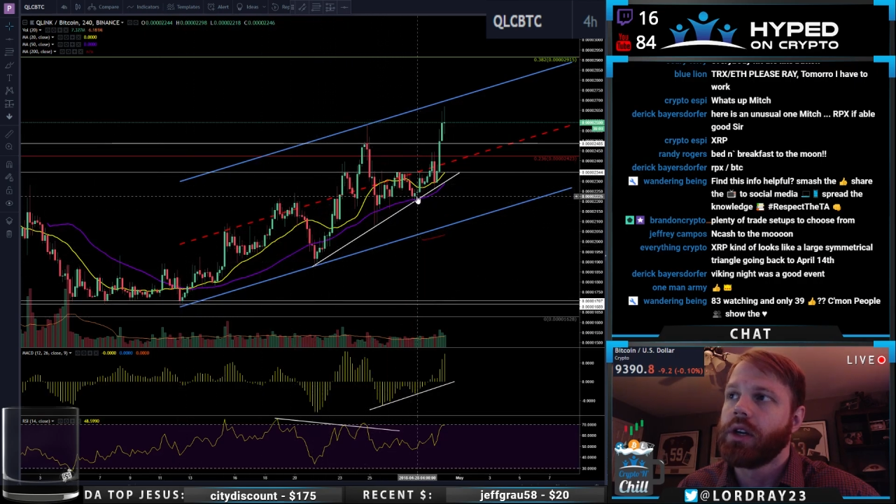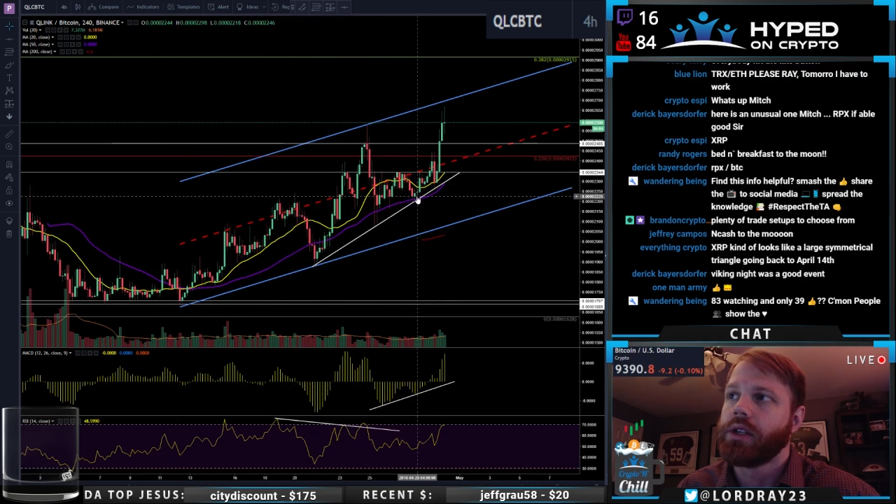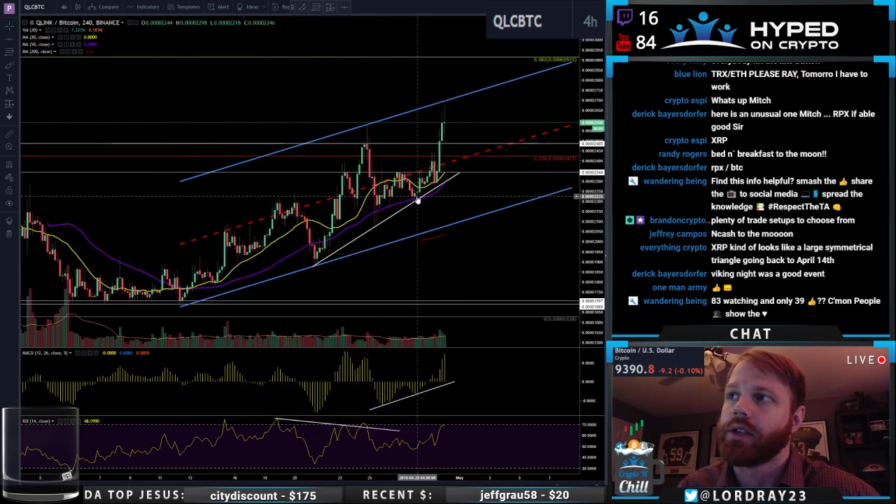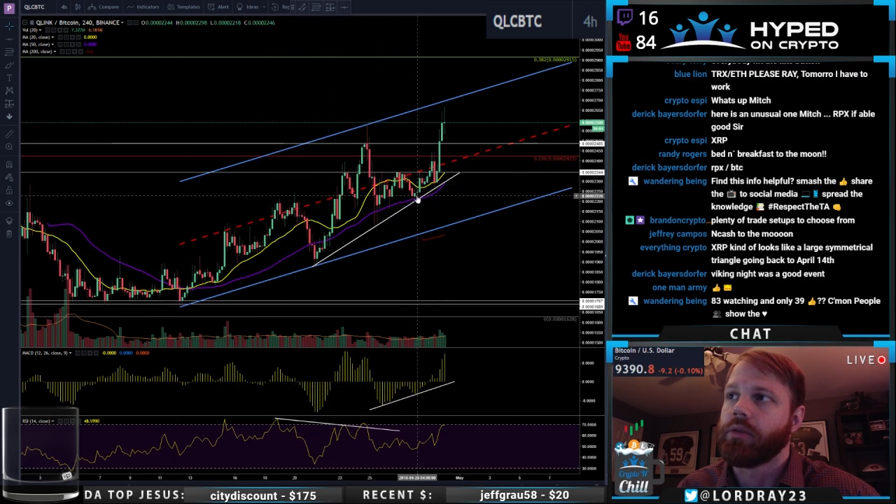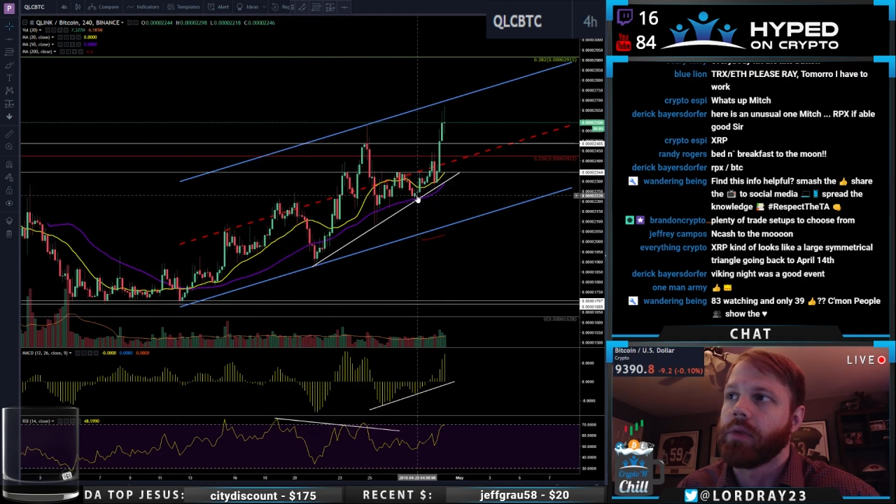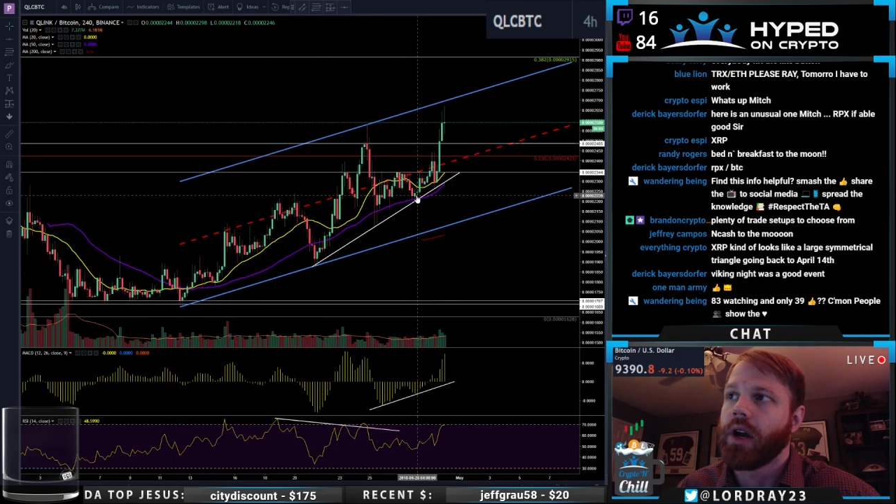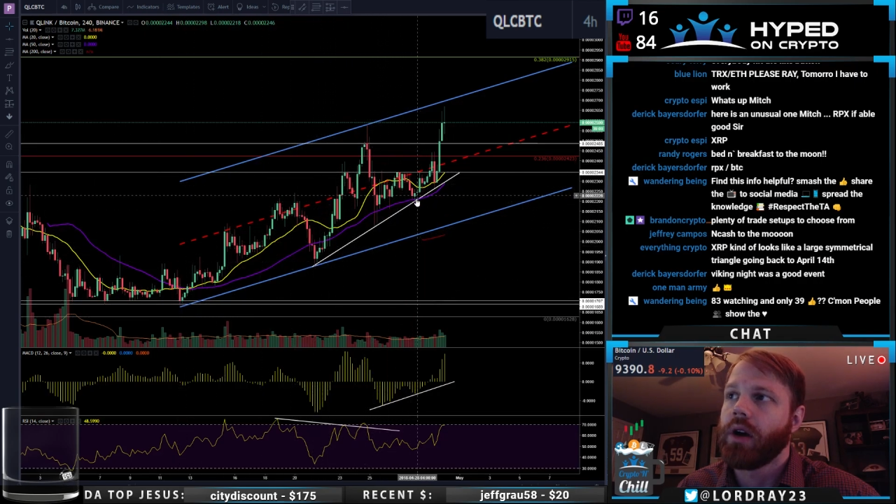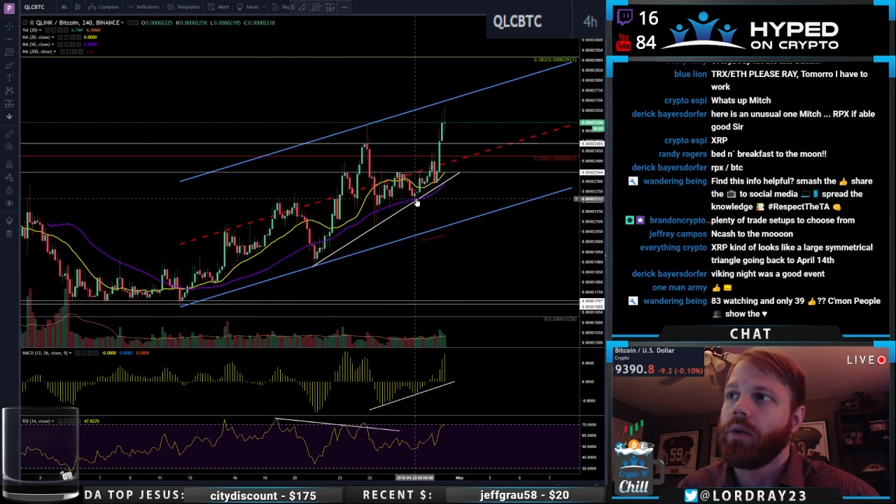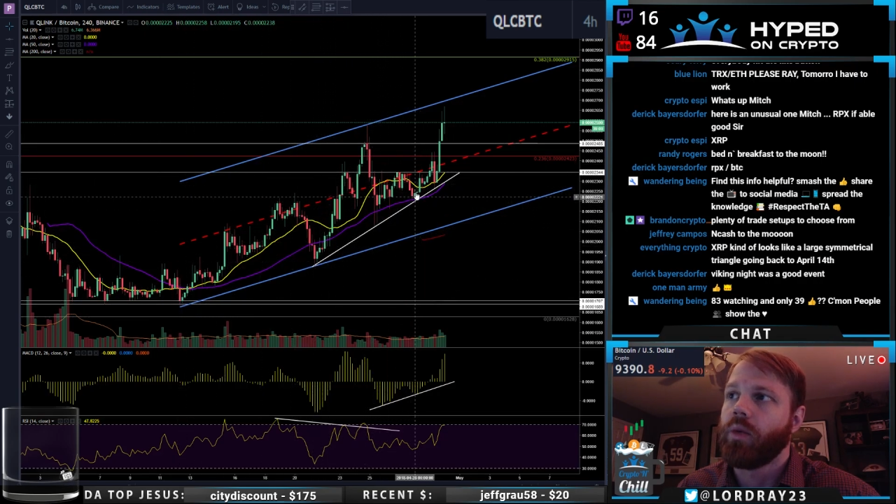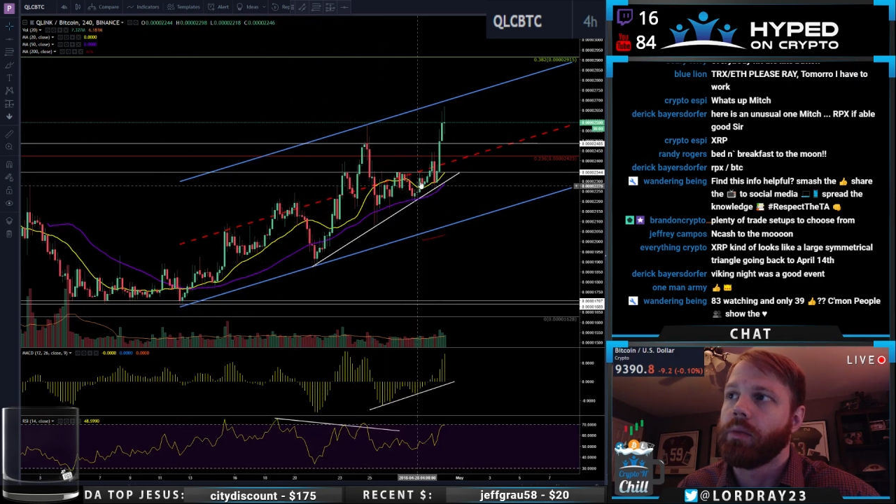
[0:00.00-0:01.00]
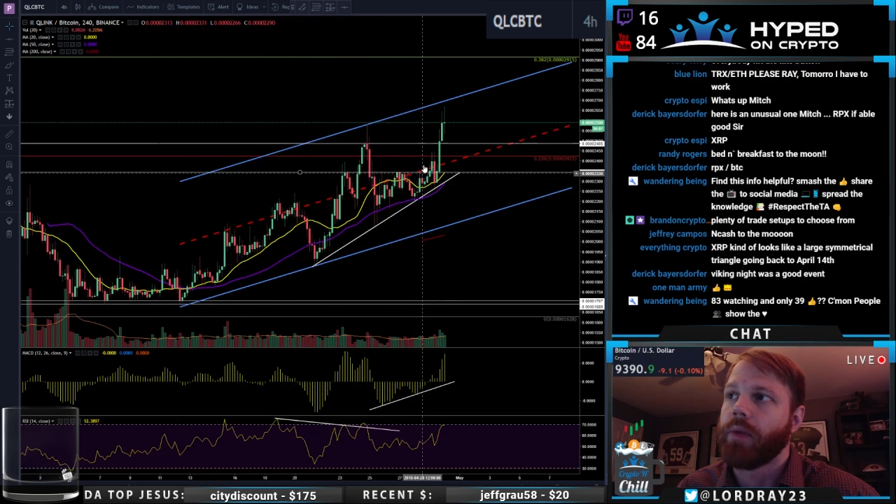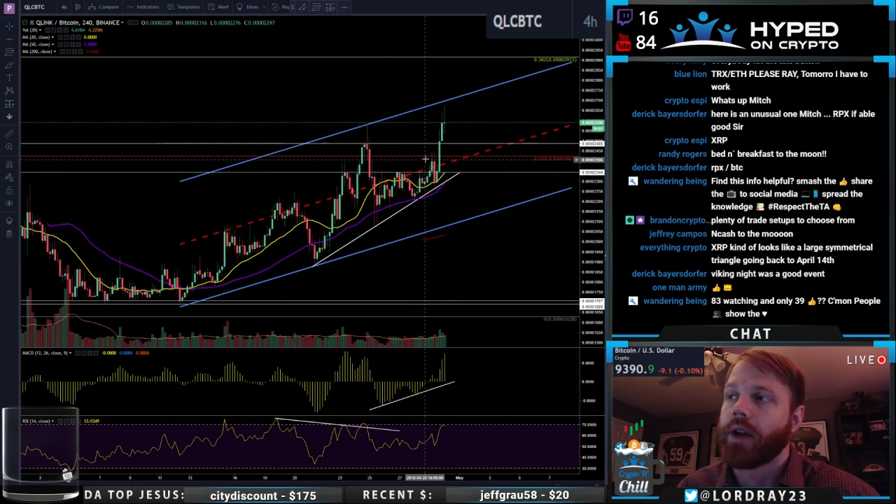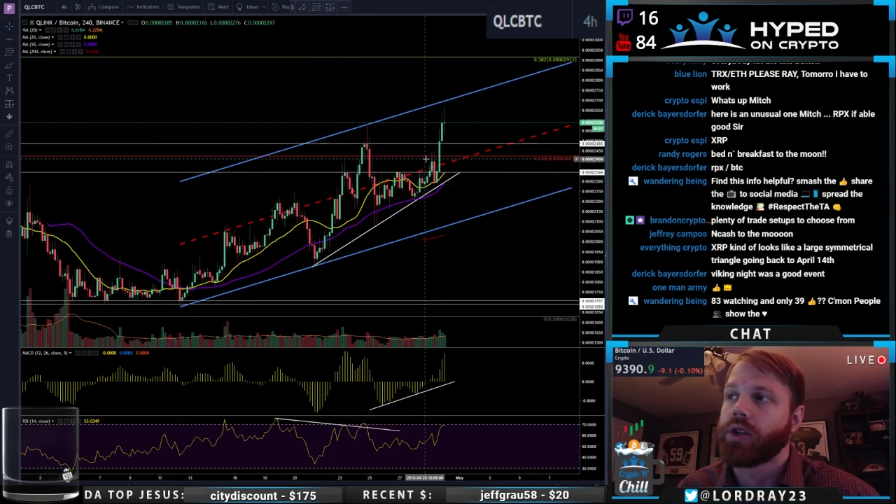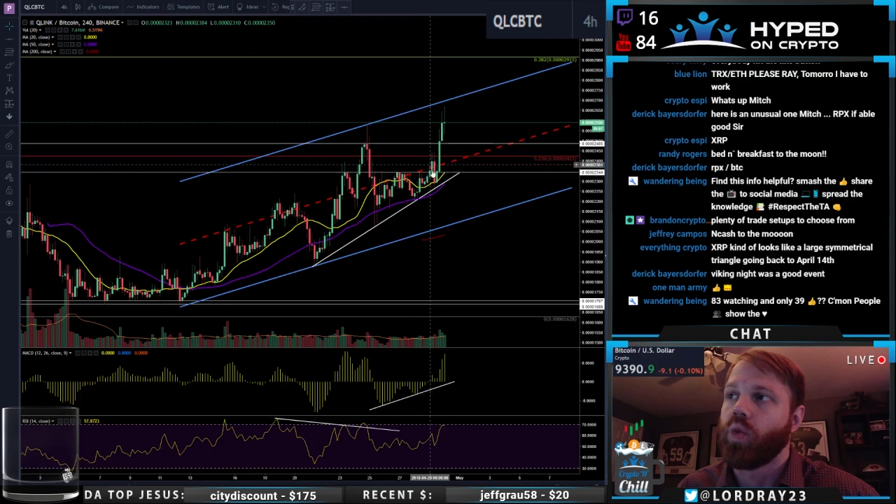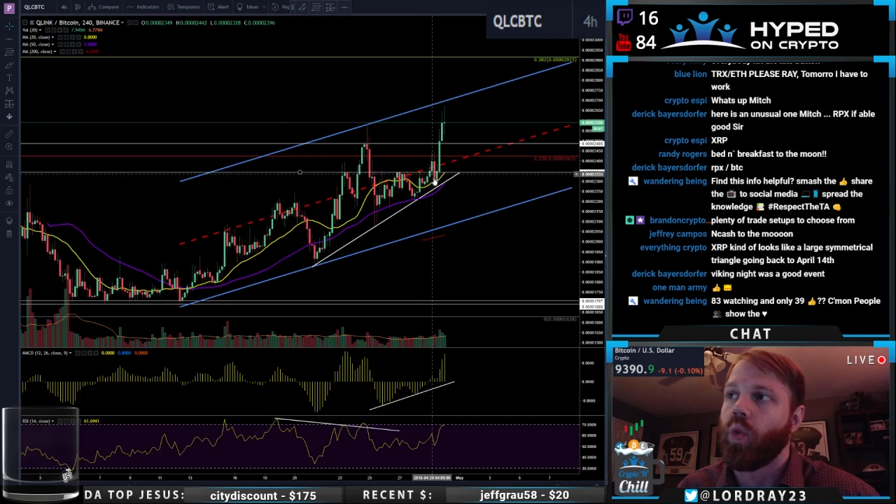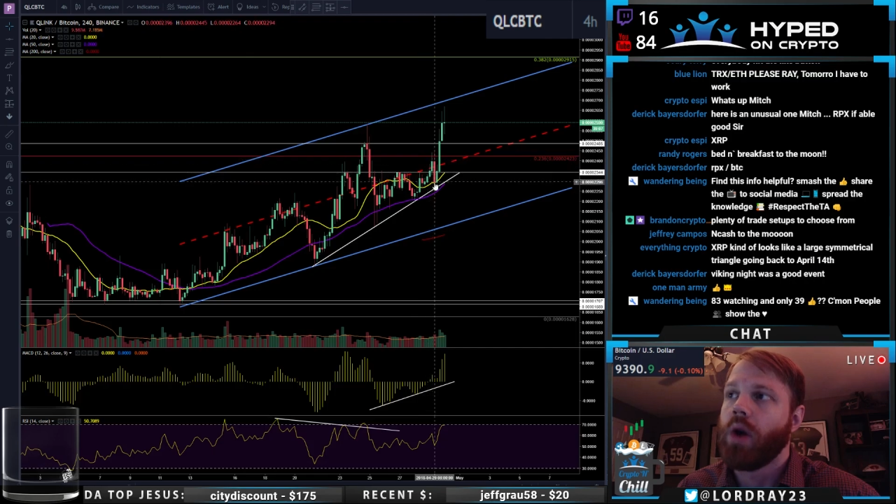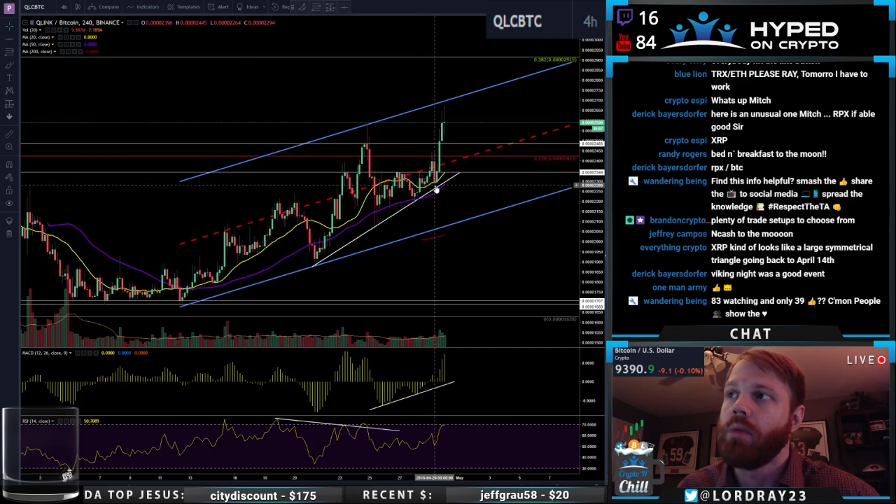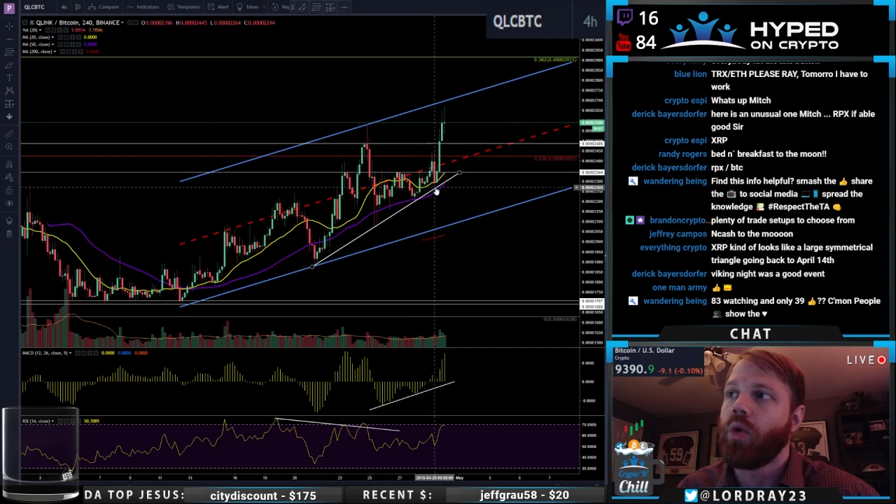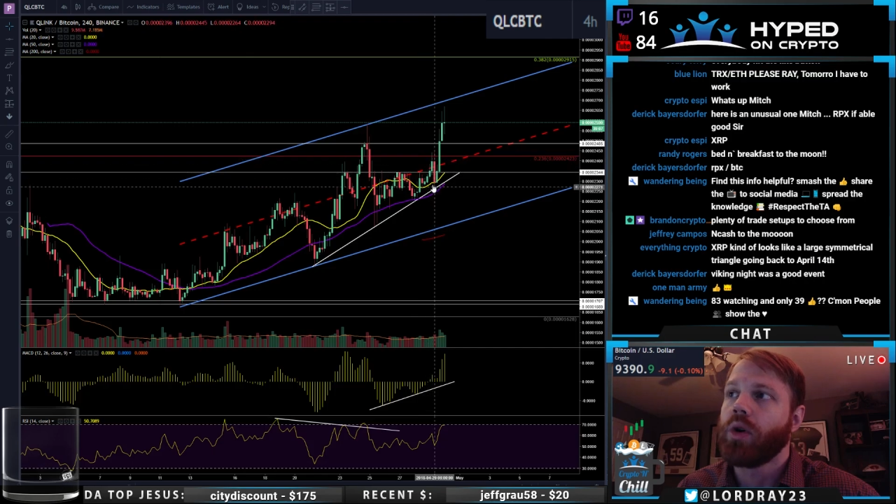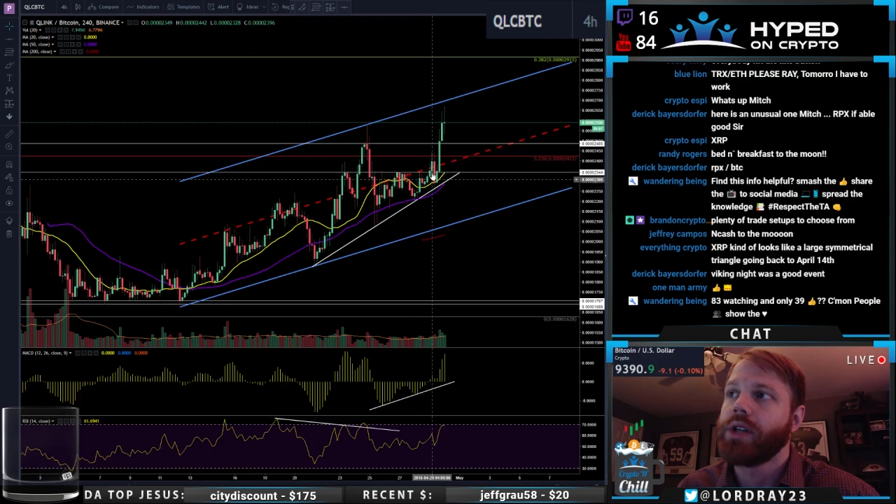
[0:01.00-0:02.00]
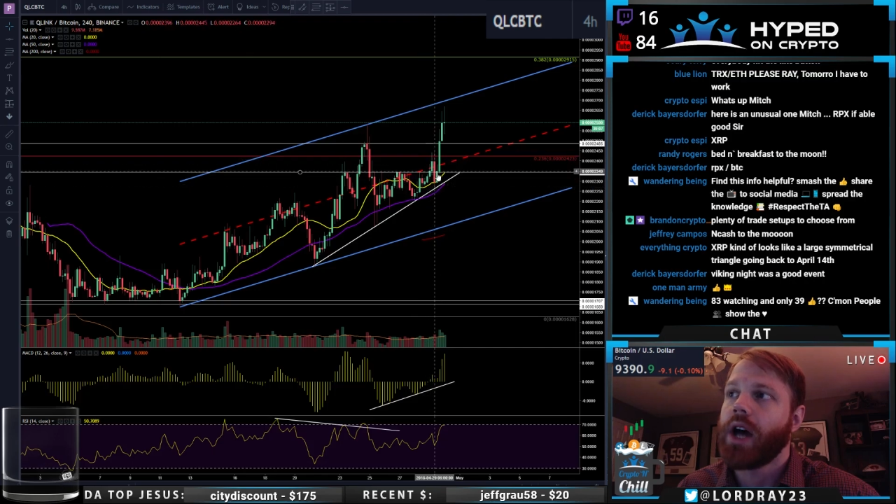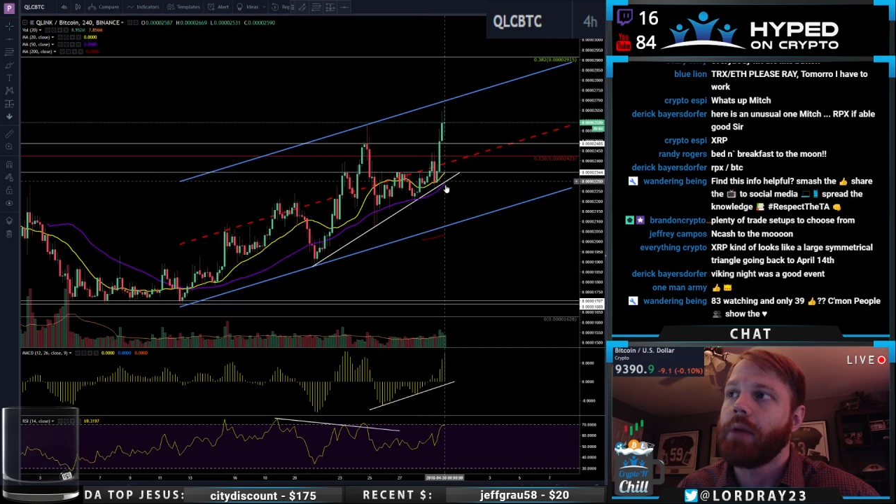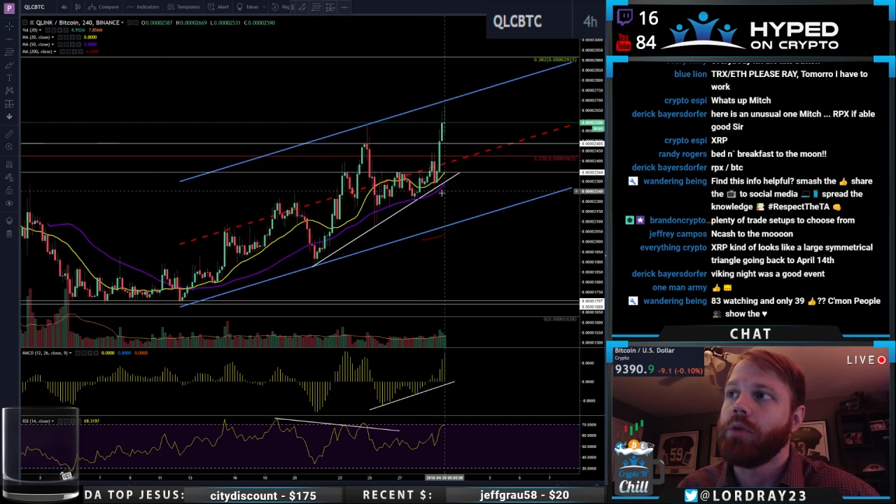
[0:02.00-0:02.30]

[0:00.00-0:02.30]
So from there, we bounced one more time.